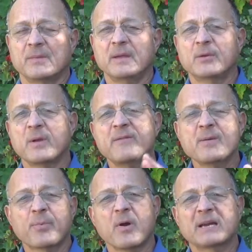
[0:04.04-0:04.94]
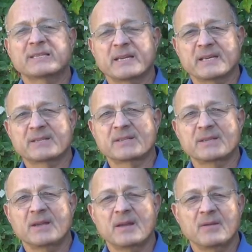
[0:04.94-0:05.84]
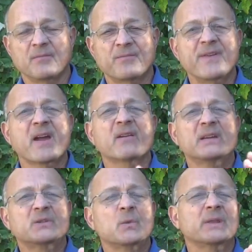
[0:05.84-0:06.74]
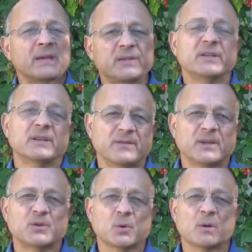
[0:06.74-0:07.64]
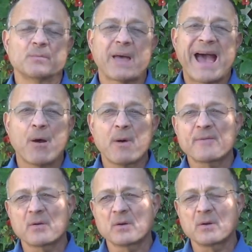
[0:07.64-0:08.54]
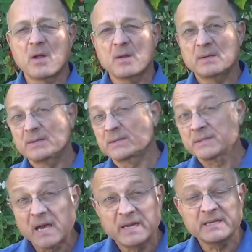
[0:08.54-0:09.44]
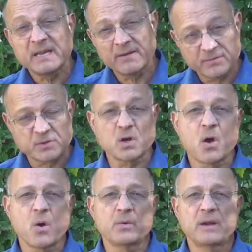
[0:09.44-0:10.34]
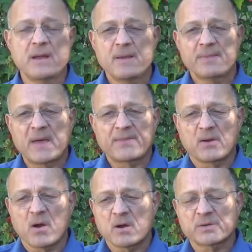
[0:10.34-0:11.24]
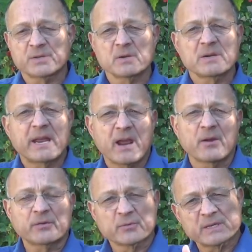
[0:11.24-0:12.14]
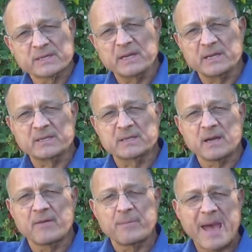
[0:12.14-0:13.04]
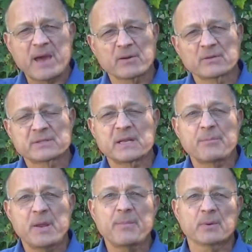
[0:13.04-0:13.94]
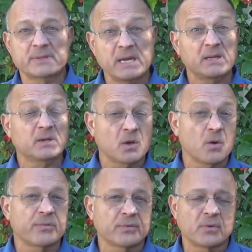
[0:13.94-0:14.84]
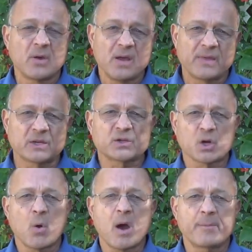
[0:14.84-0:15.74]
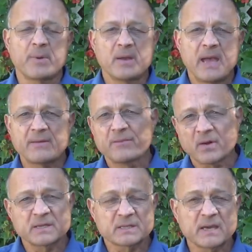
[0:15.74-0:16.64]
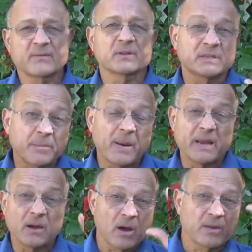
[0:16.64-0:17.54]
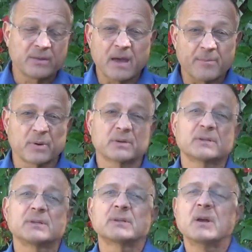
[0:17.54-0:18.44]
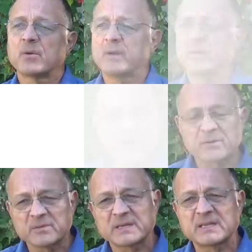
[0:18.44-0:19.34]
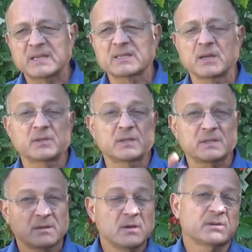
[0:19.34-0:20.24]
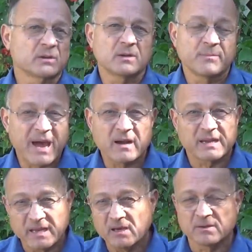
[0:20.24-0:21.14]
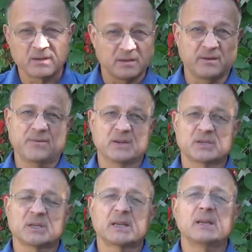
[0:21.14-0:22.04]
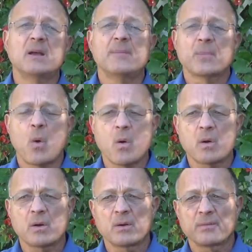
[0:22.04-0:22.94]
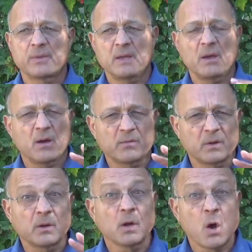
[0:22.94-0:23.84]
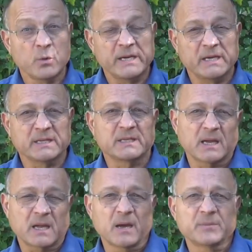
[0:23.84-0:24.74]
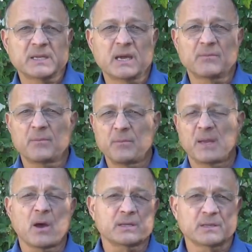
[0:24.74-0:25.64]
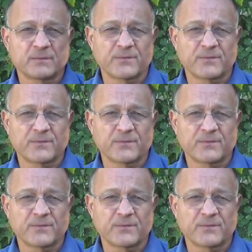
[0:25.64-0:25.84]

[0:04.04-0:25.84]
The grieving process varies with each individual. However, studies have shown that there are certain characteristics of patterns that people tend to go through that show up at various levels depending on that person's grieving. Characteristics such as a certain amount of guilt eventually, or the loneliness that comes in because of the